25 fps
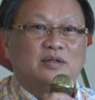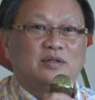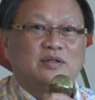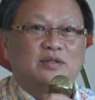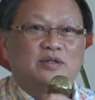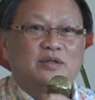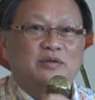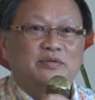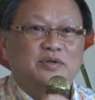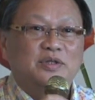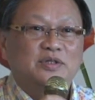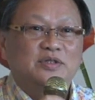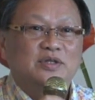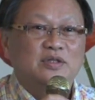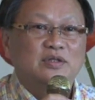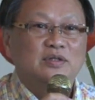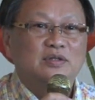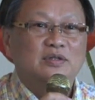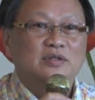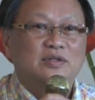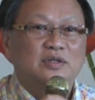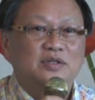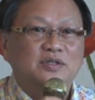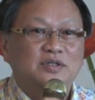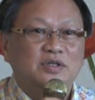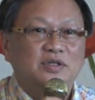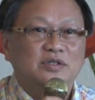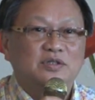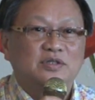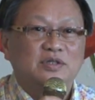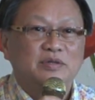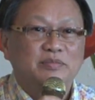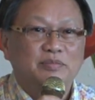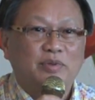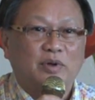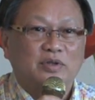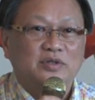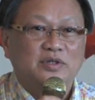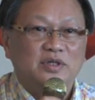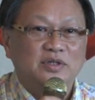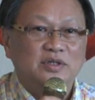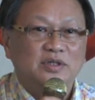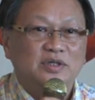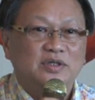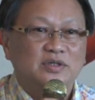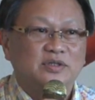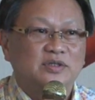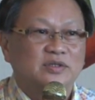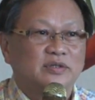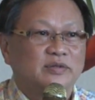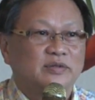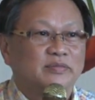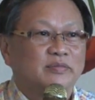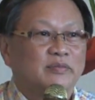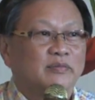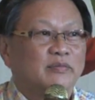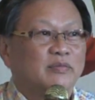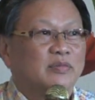The reason this is important is